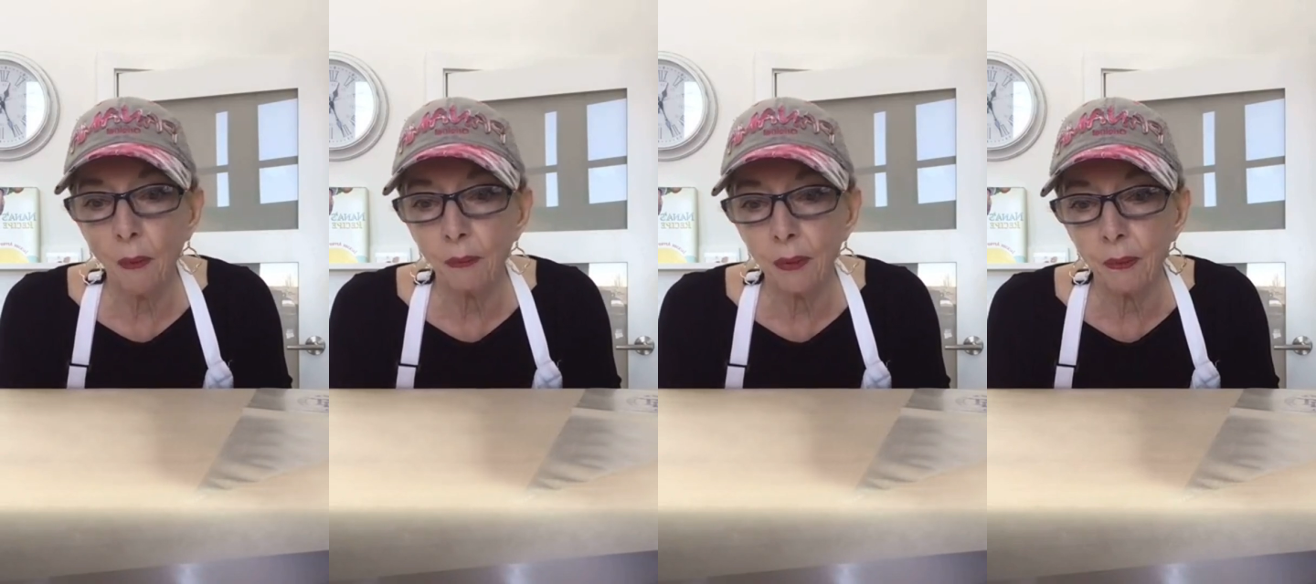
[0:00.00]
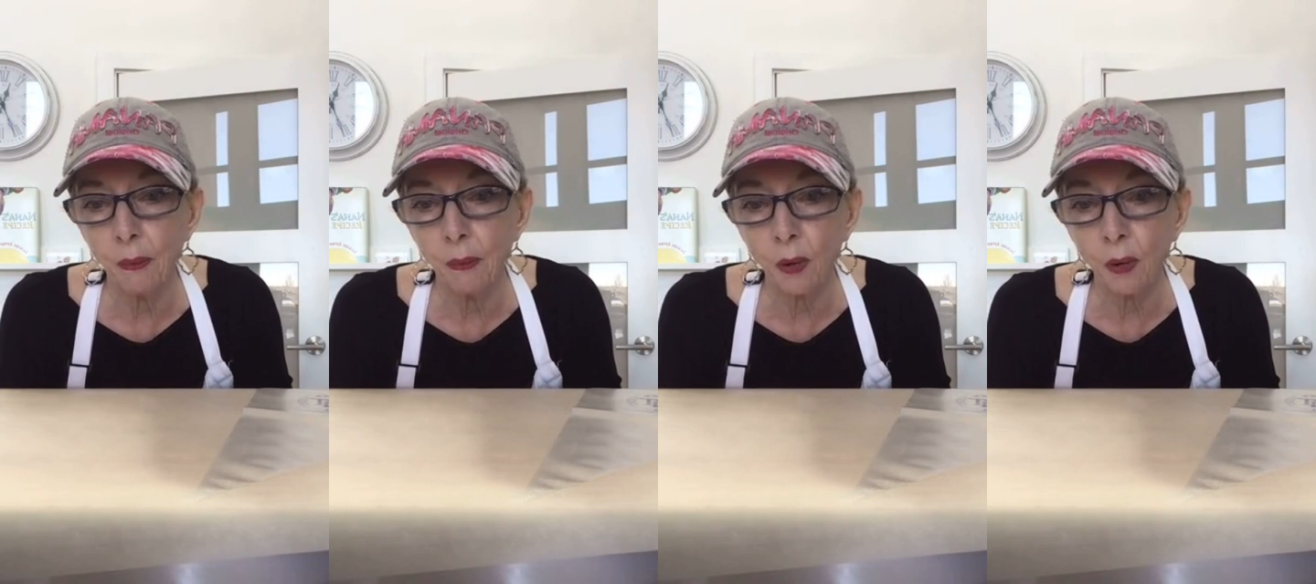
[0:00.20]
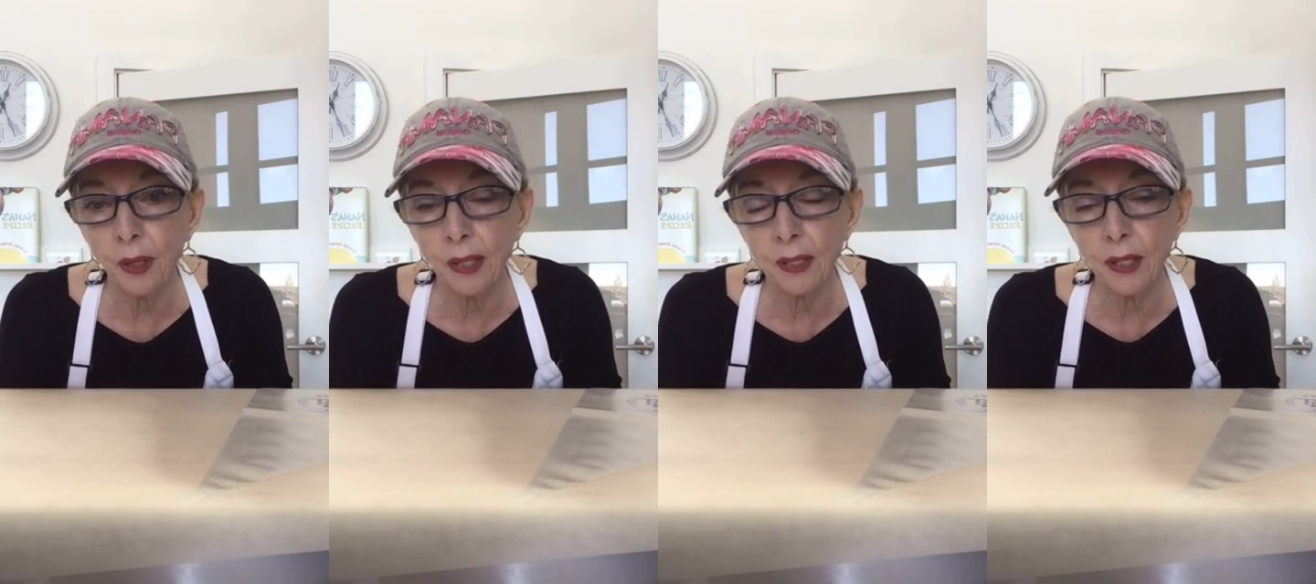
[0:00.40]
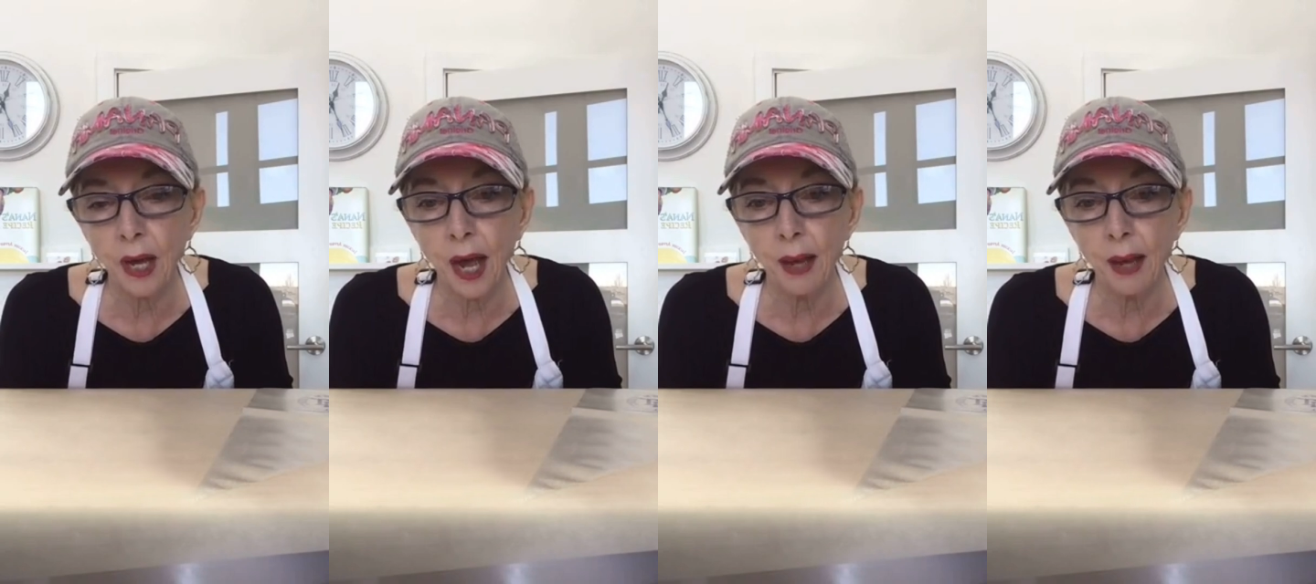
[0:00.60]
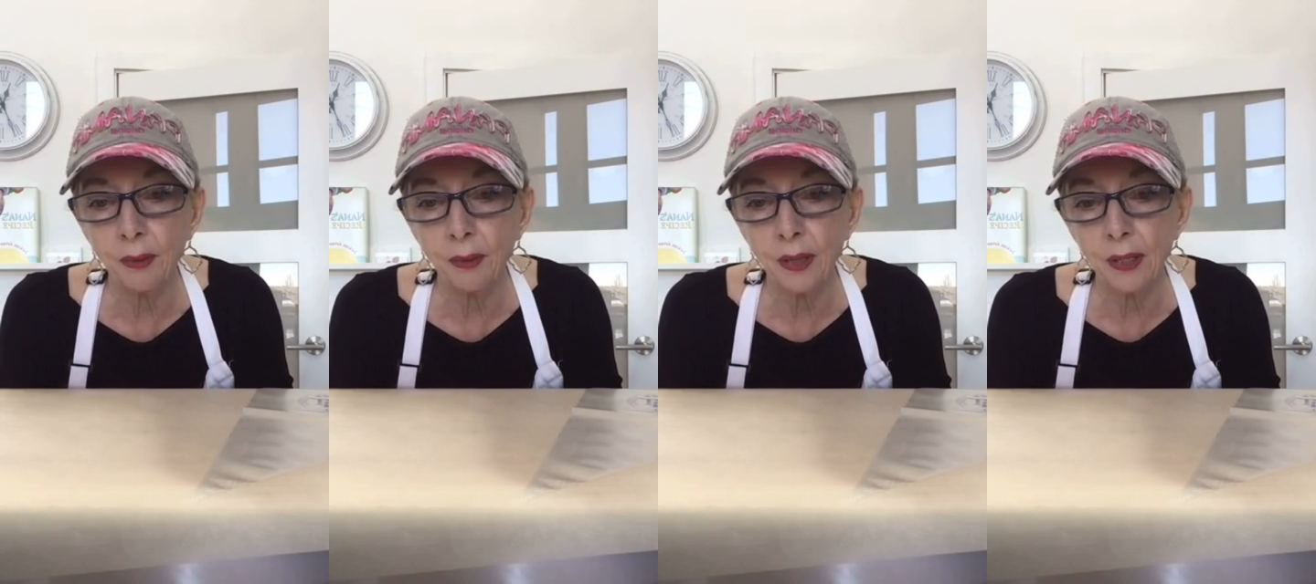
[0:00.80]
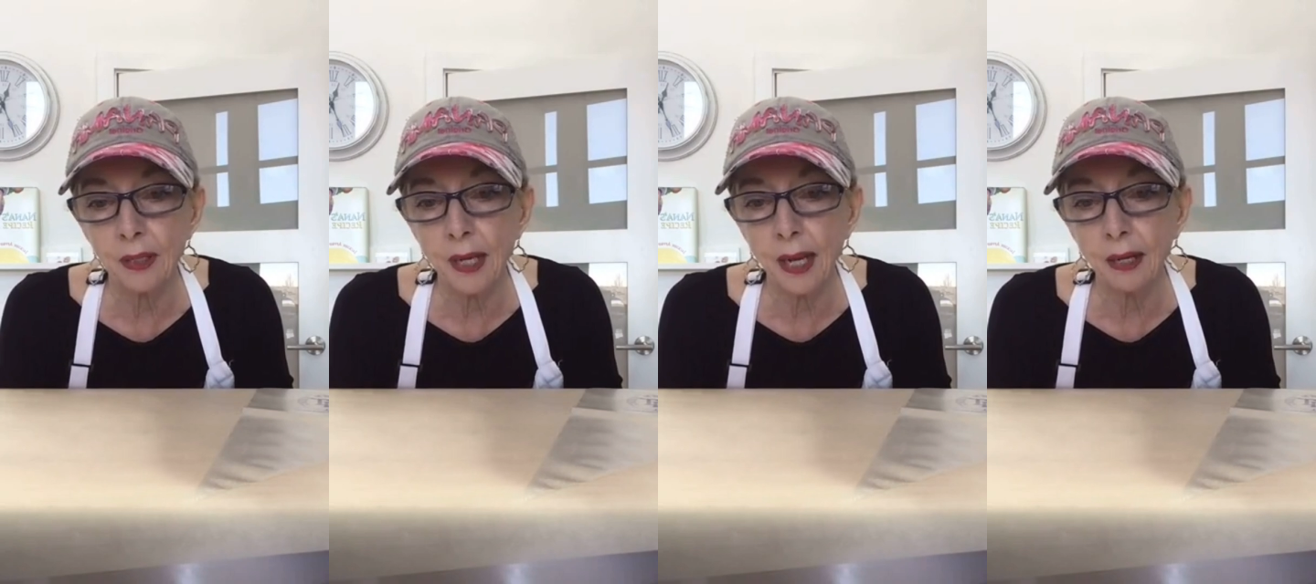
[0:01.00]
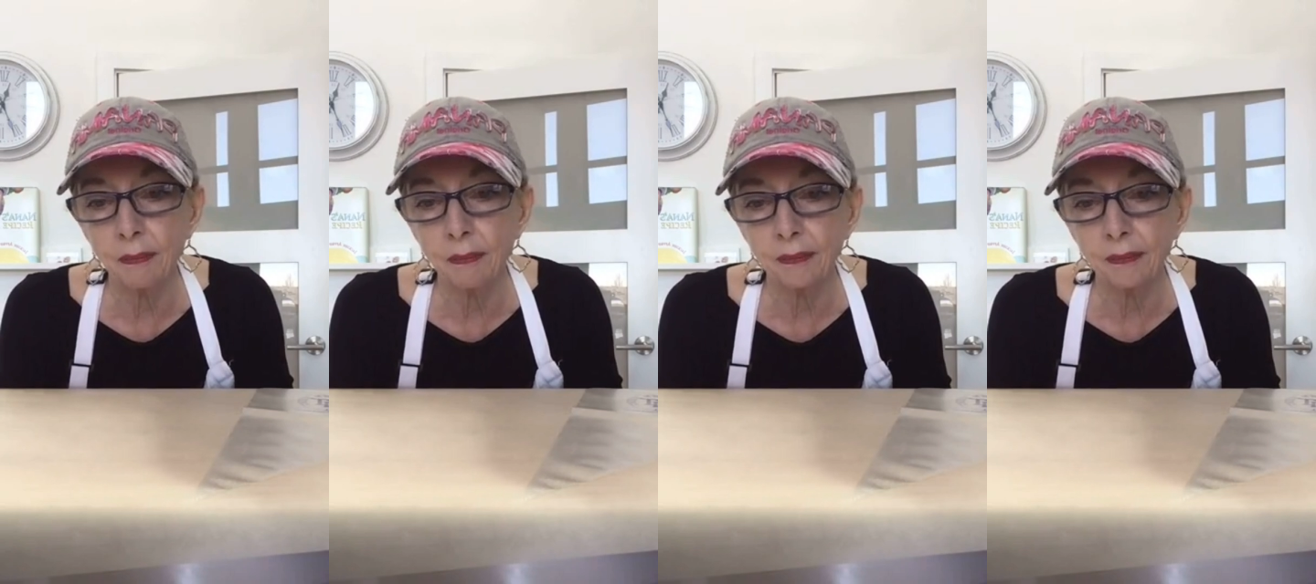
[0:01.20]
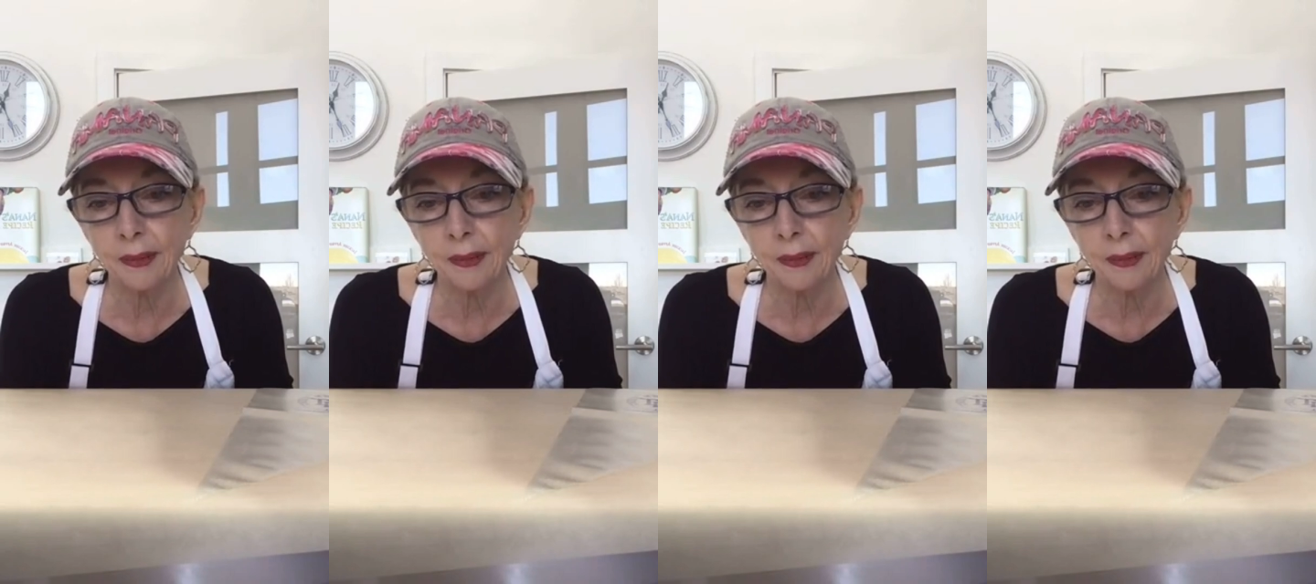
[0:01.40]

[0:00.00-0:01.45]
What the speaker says: promoting time because I